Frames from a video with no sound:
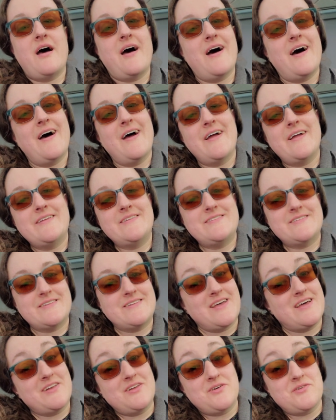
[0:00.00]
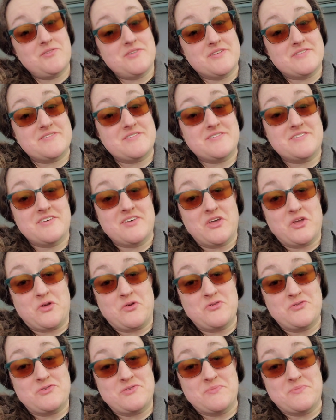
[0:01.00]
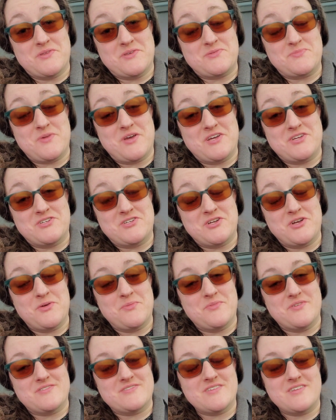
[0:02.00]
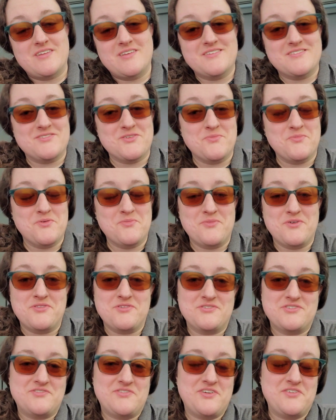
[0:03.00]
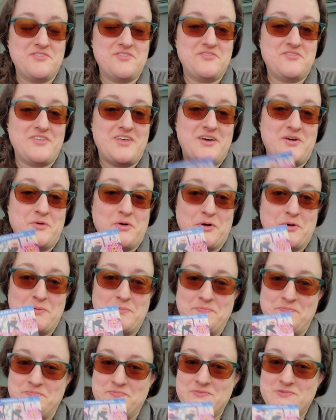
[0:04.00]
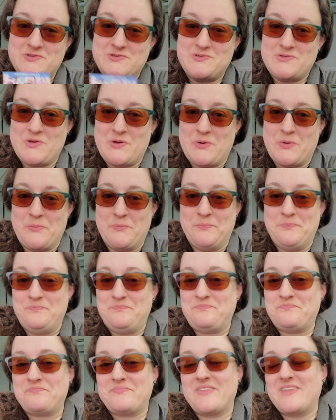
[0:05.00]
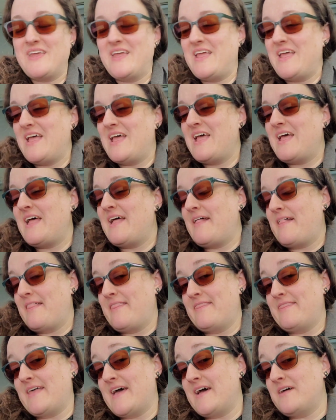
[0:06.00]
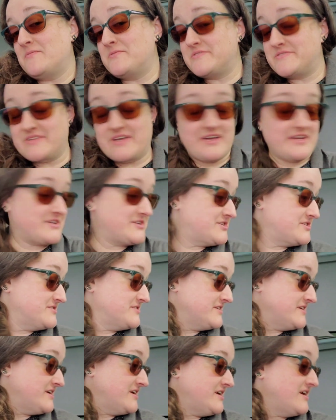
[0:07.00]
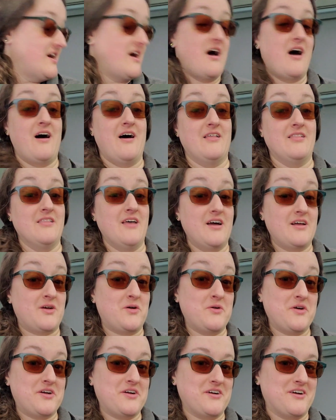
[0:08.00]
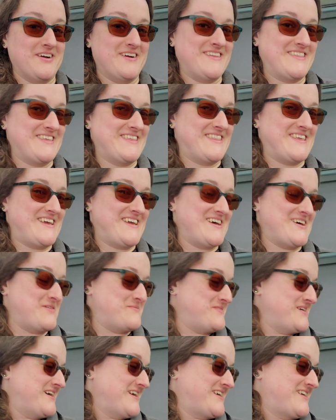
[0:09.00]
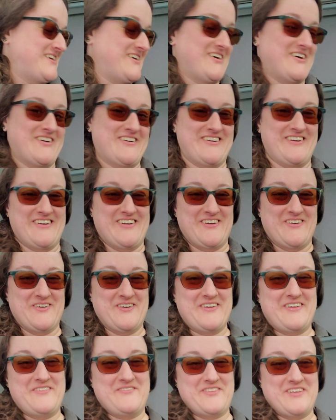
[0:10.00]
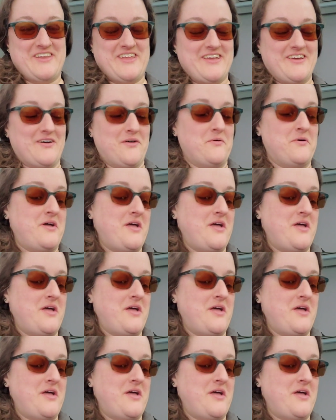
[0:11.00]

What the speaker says: I did not know this until I grew some this past year, but zinnias are my mother's favorite flower. So, that was actually a lot quicker than the M.I. Gardner video.